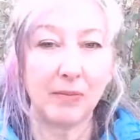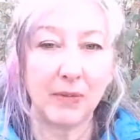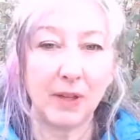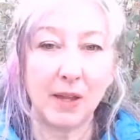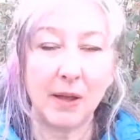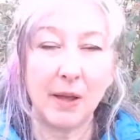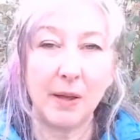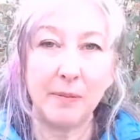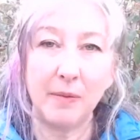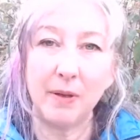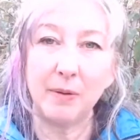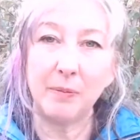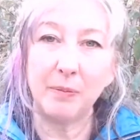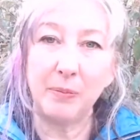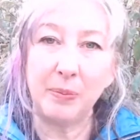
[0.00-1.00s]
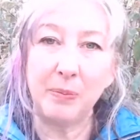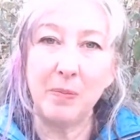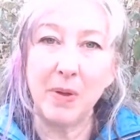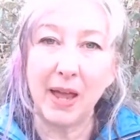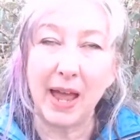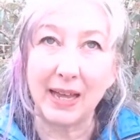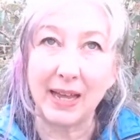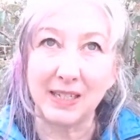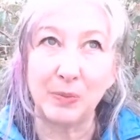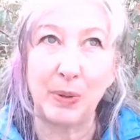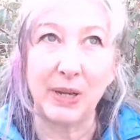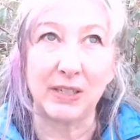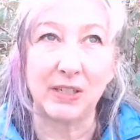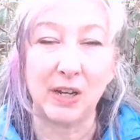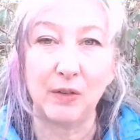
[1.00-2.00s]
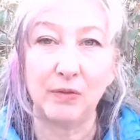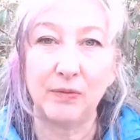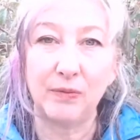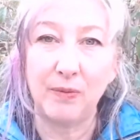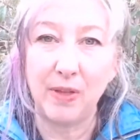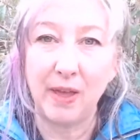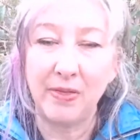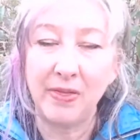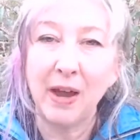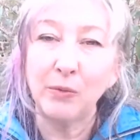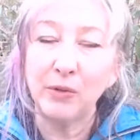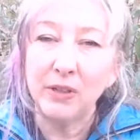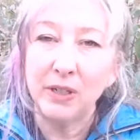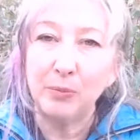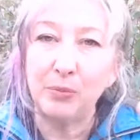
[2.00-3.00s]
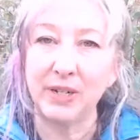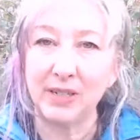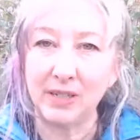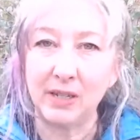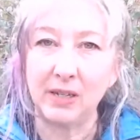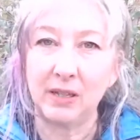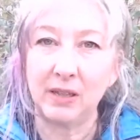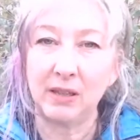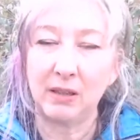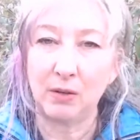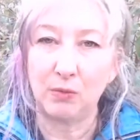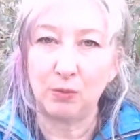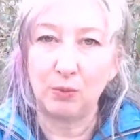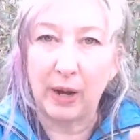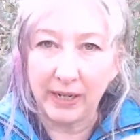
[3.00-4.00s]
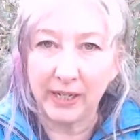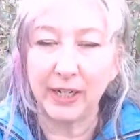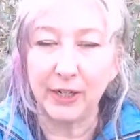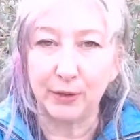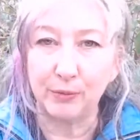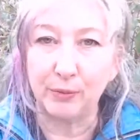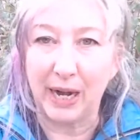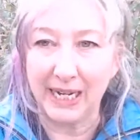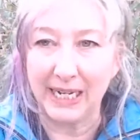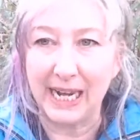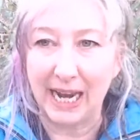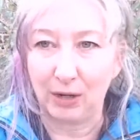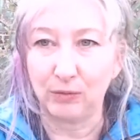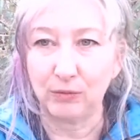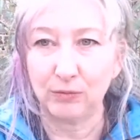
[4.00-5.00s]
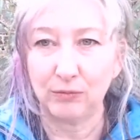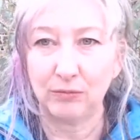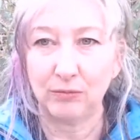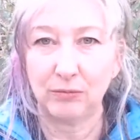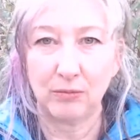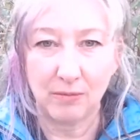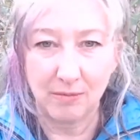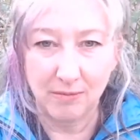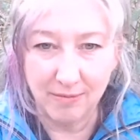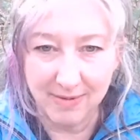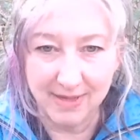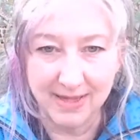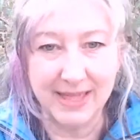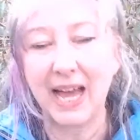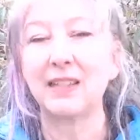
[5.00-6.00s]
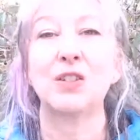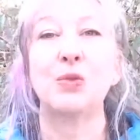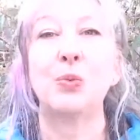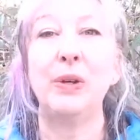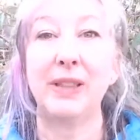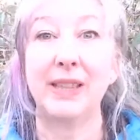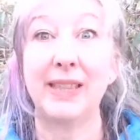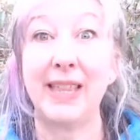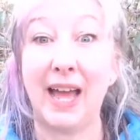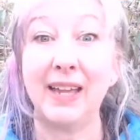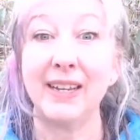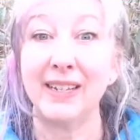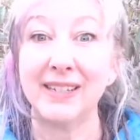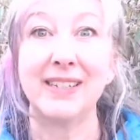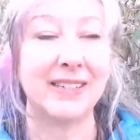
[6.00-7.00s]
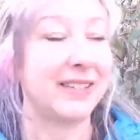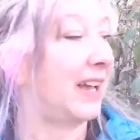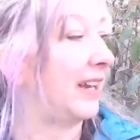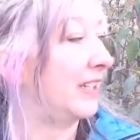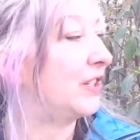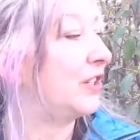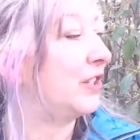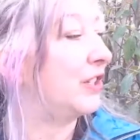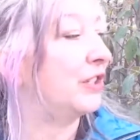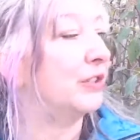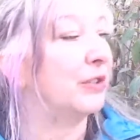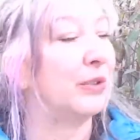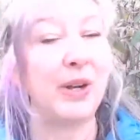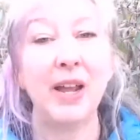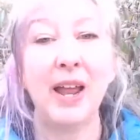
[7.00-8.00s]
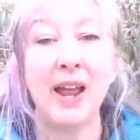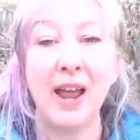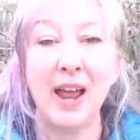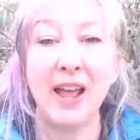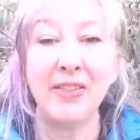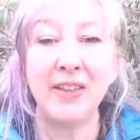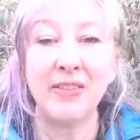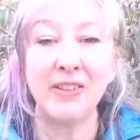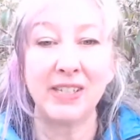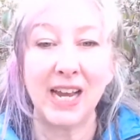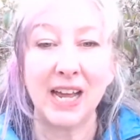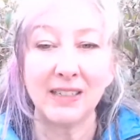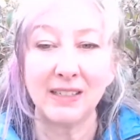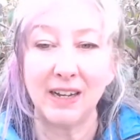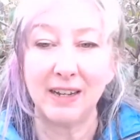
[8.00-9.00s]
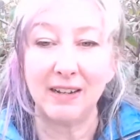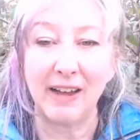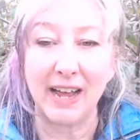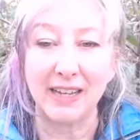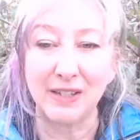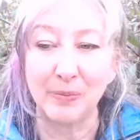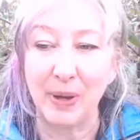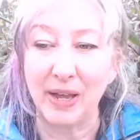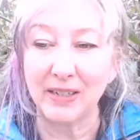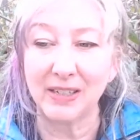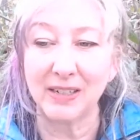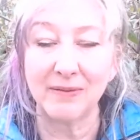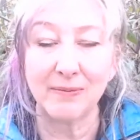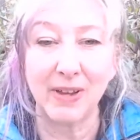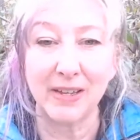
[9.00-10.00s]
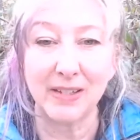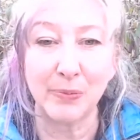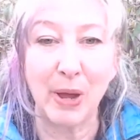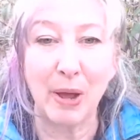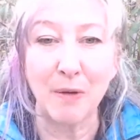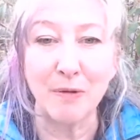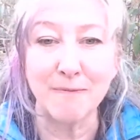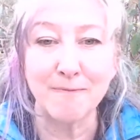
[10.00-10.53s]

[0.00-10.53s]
uh, aspect of, and that really brings in the right here, right now. That's what that is designed to do. And then the tactile aspect as well.